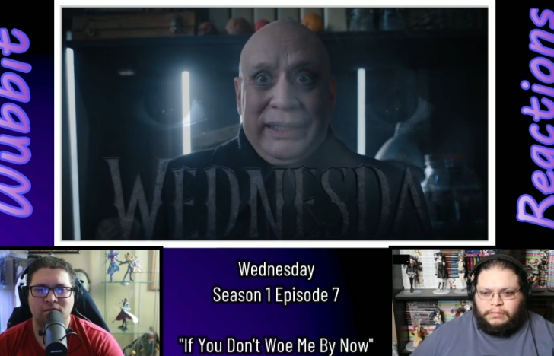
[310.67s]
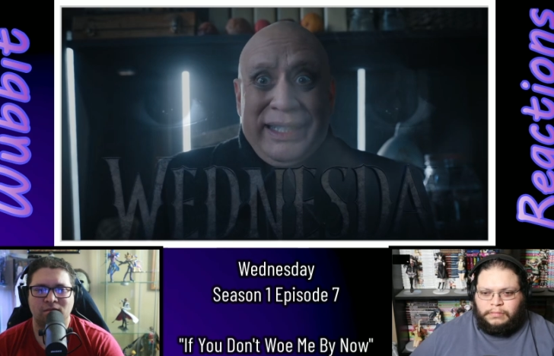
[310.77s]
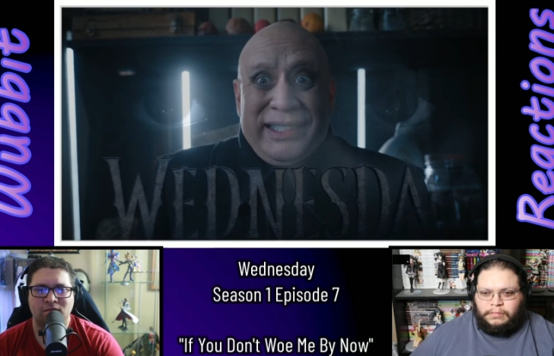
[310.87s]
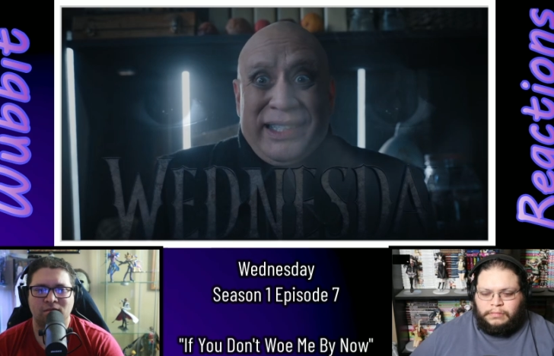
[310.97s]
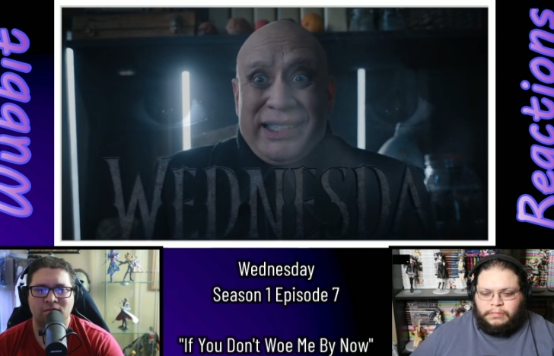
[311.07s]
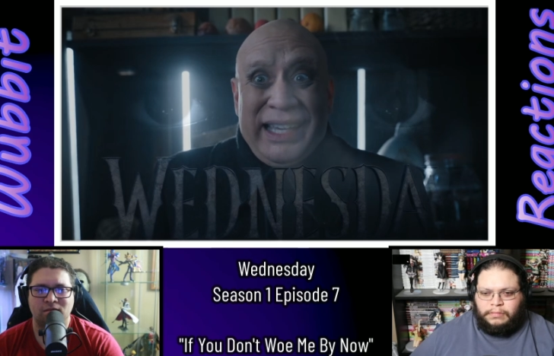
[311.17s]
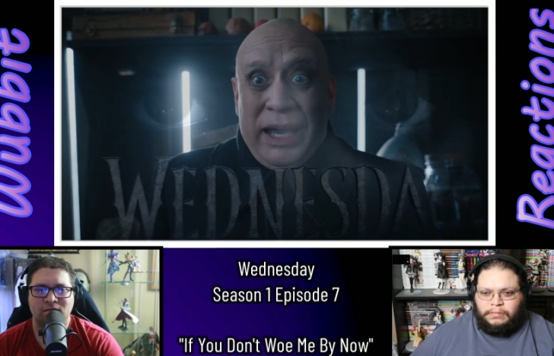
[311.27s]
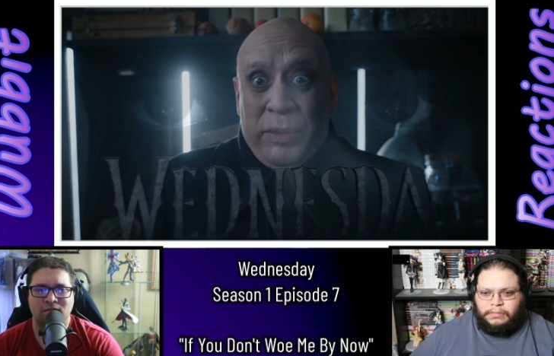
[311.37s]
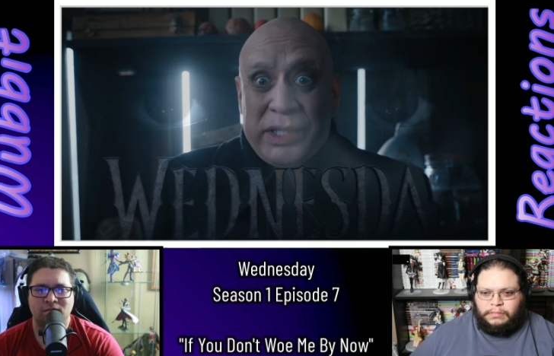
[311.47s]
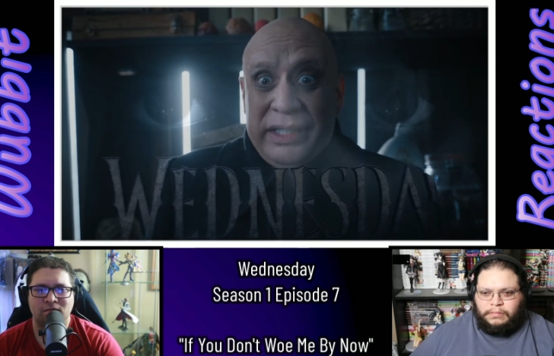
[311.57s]
Speaker 1: Let's just say
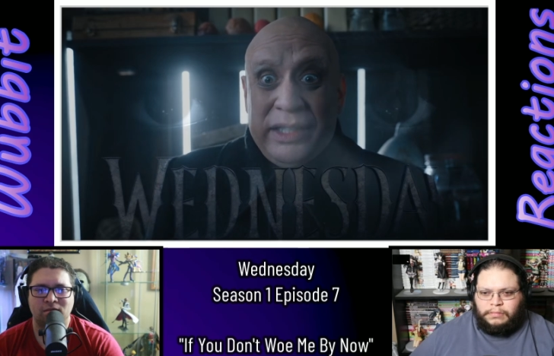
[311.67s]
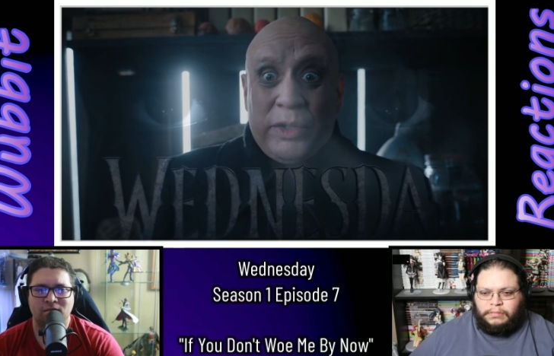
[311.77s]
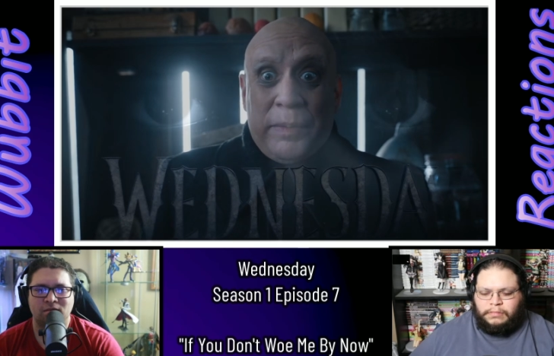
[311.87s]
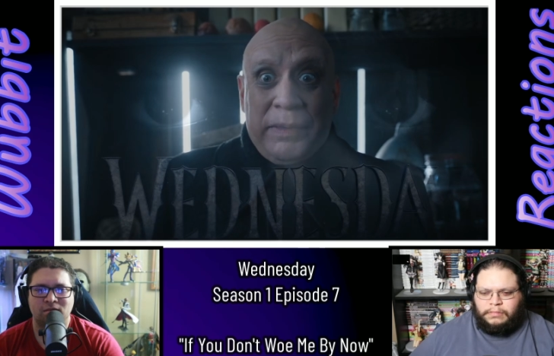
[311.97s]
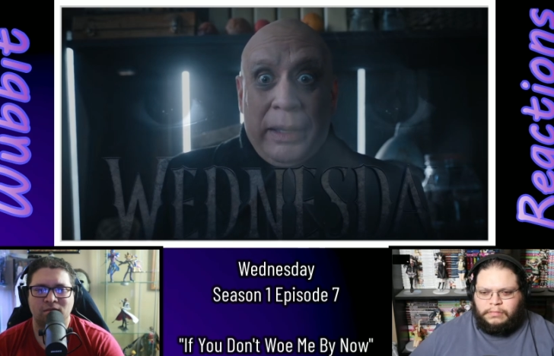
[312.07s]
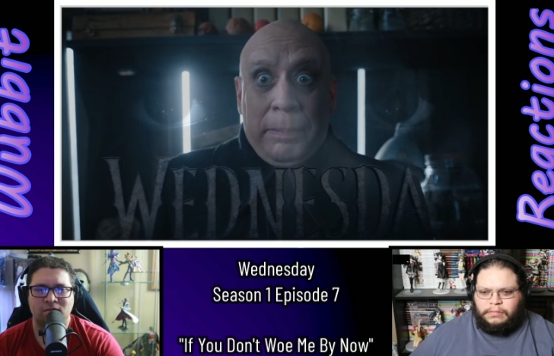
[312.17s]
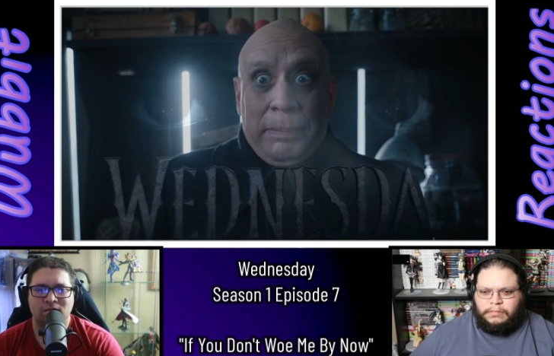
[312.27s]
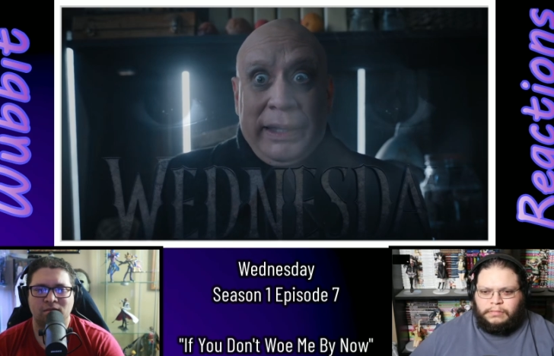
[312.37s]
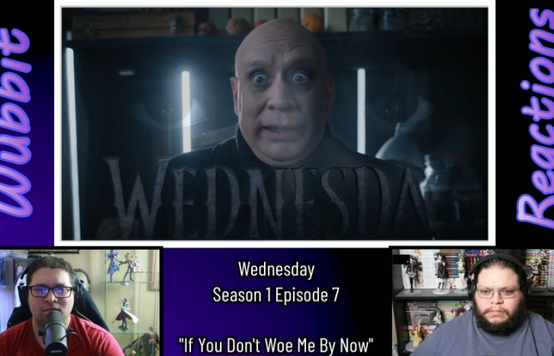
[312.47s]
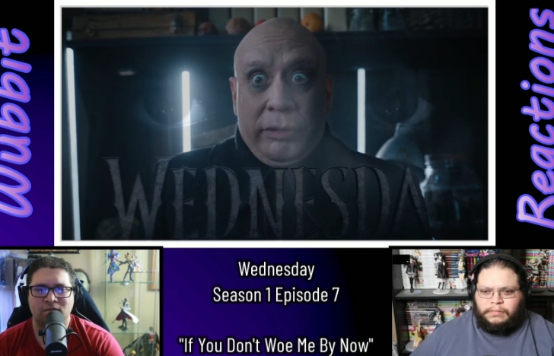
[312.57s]
I wasn't interrupting a
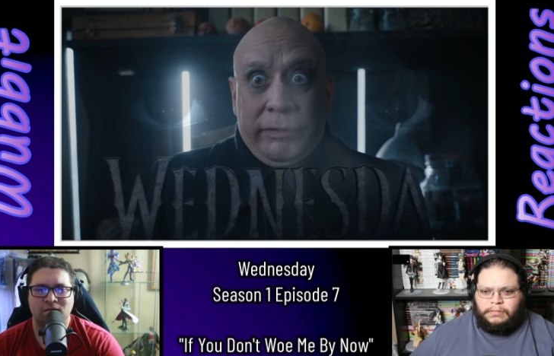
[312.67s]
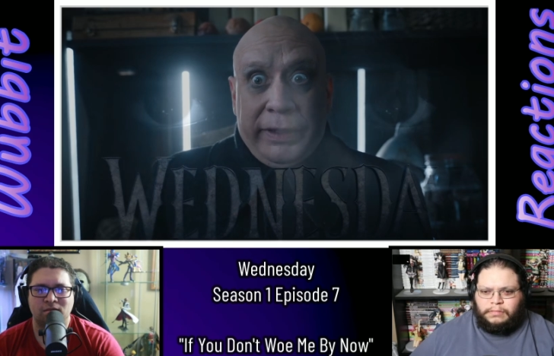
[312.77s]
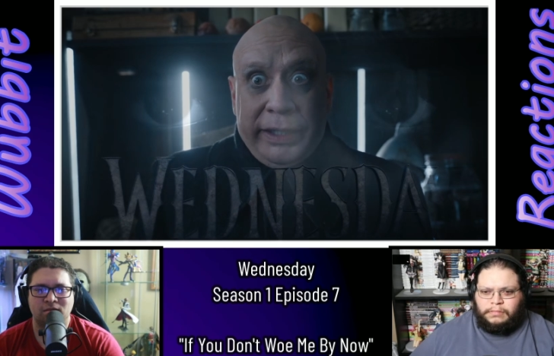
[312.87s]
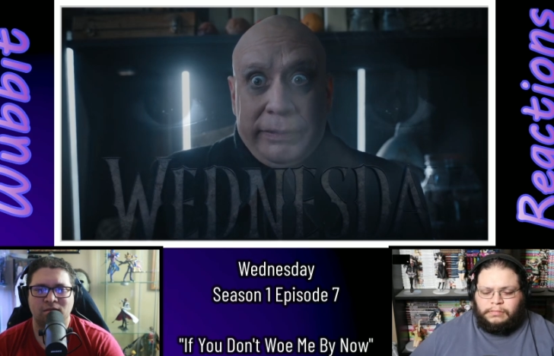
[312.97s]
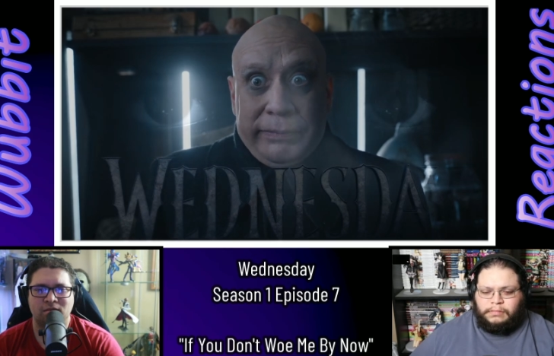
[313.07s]
pillow fight.